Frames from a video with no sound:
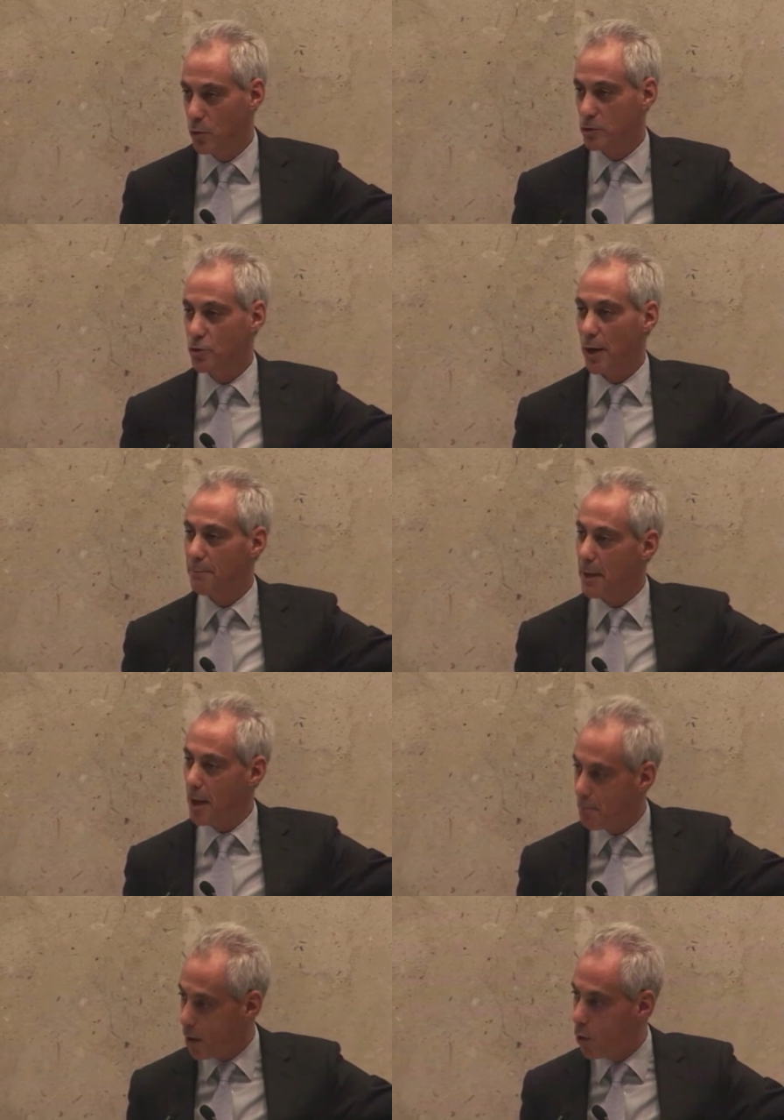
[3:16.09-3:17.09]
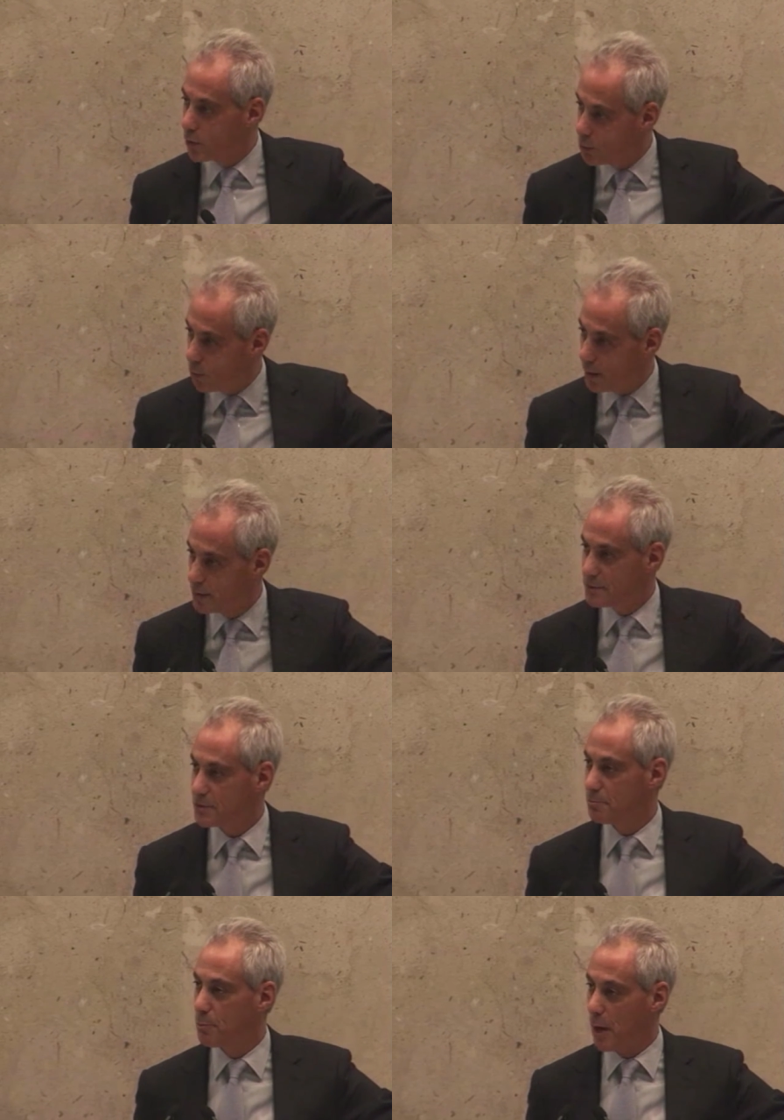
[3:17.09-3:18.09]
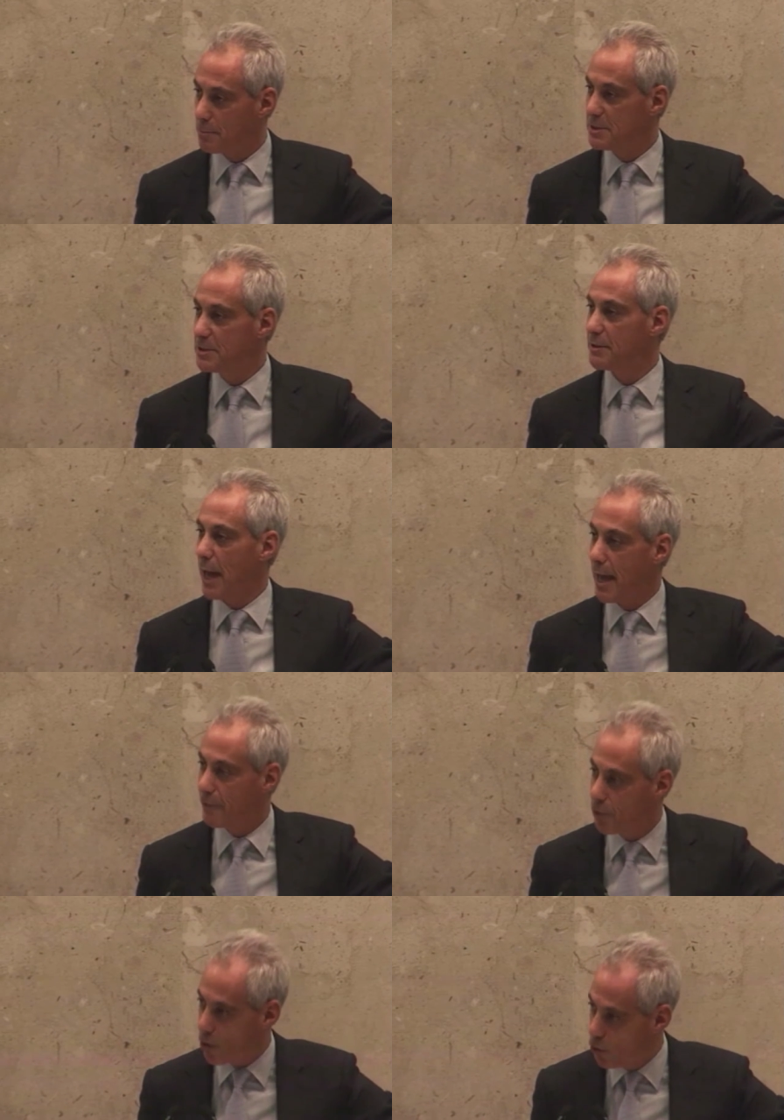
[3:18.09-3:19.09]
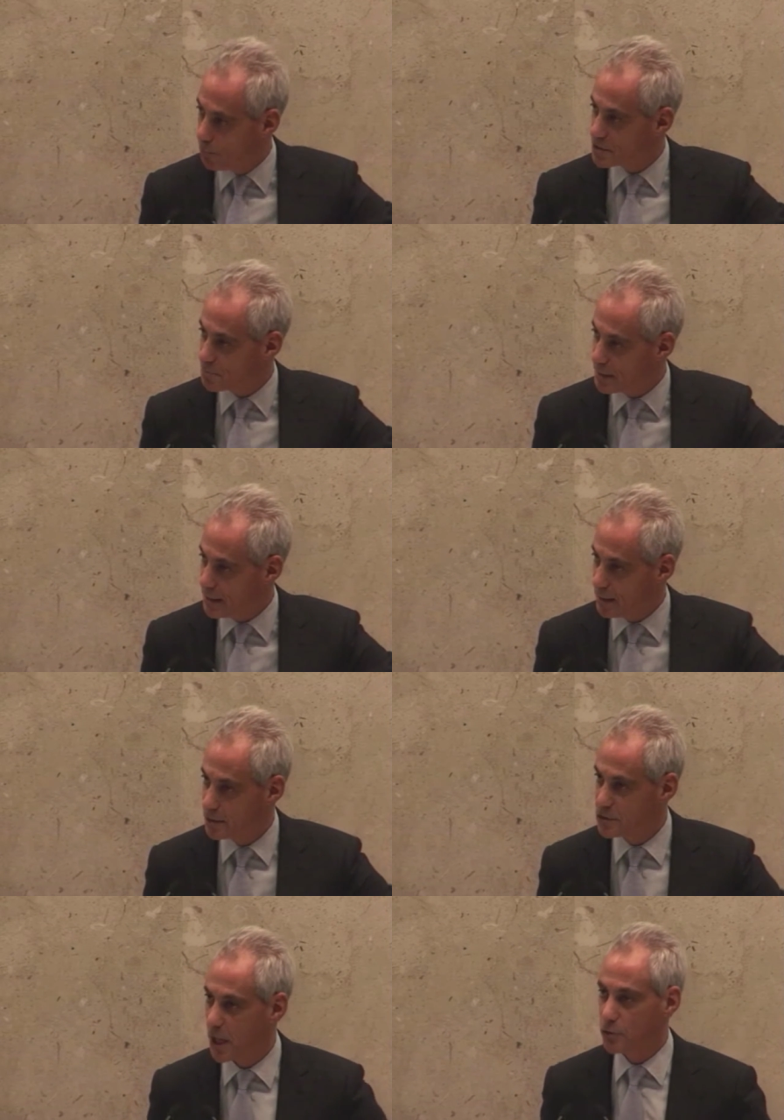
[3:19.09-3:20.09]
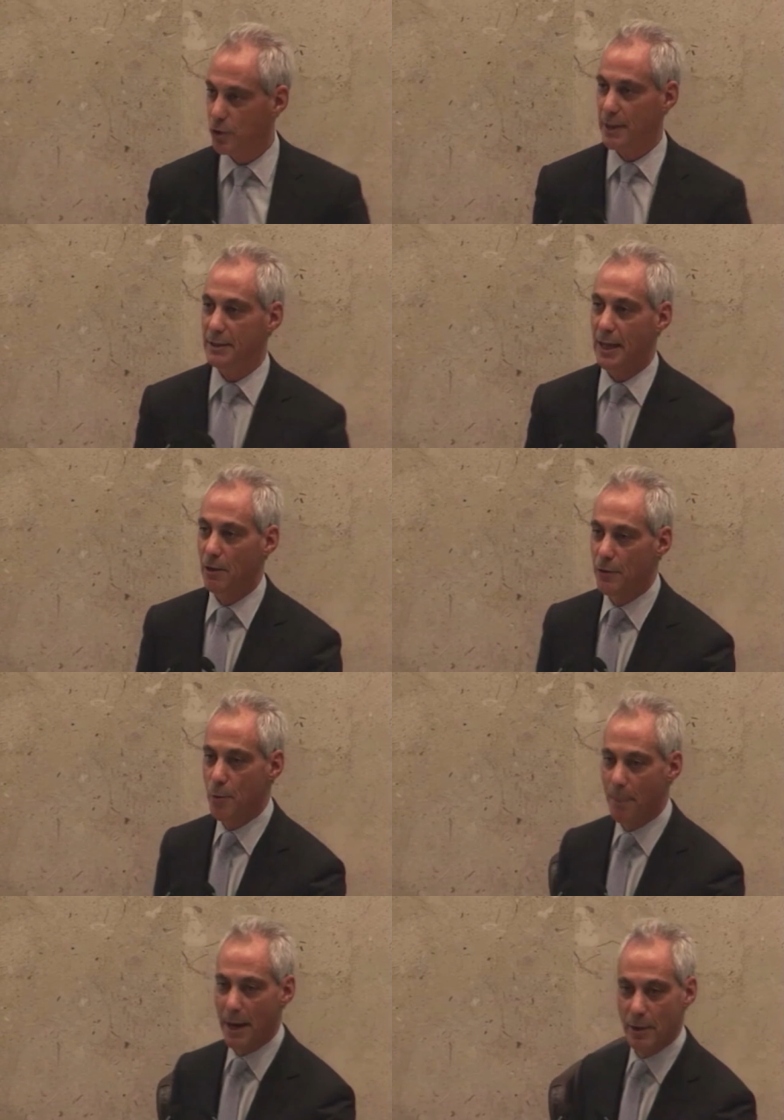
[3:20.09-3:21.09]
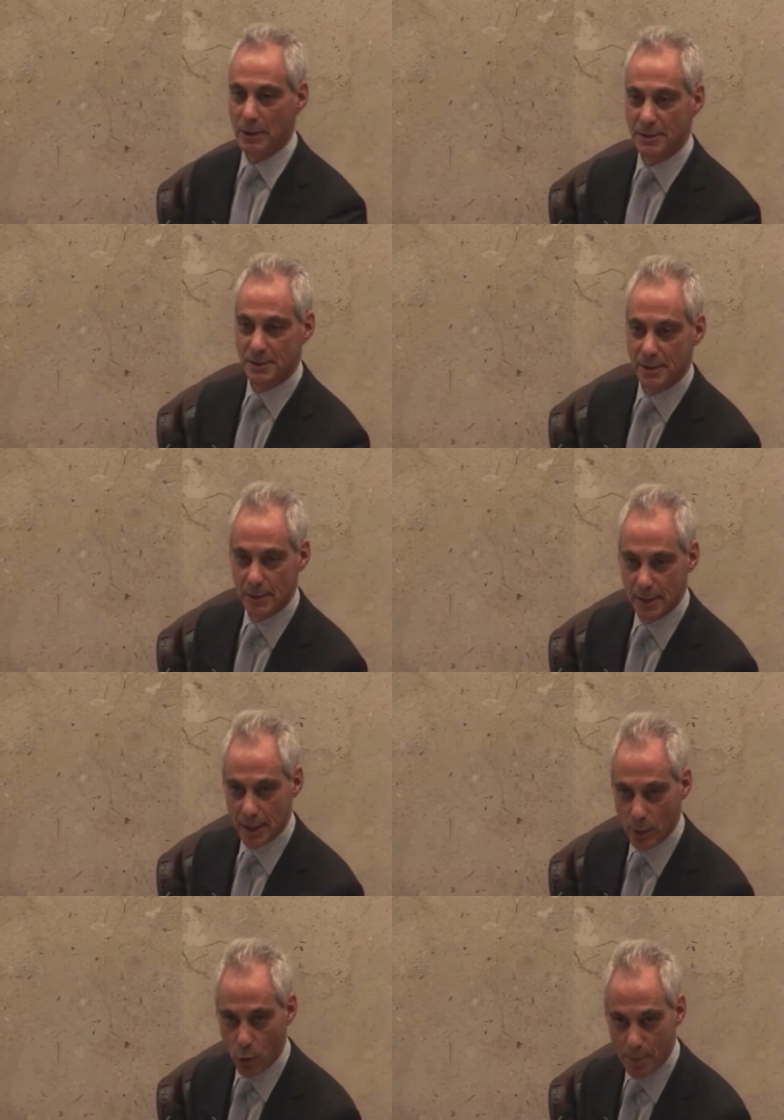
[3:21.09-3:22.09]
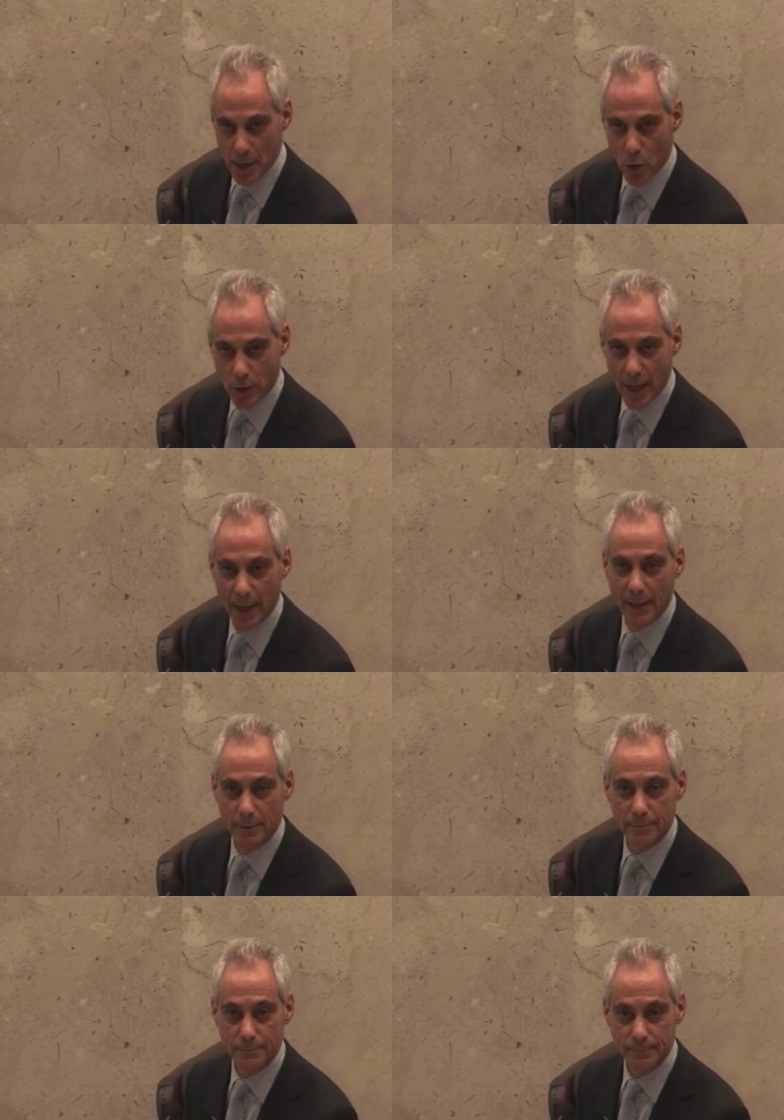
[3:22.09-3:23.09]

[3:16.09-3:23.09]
who are trying, the only ones who probably in their home that speak English are trying to tell their parents it will be okay.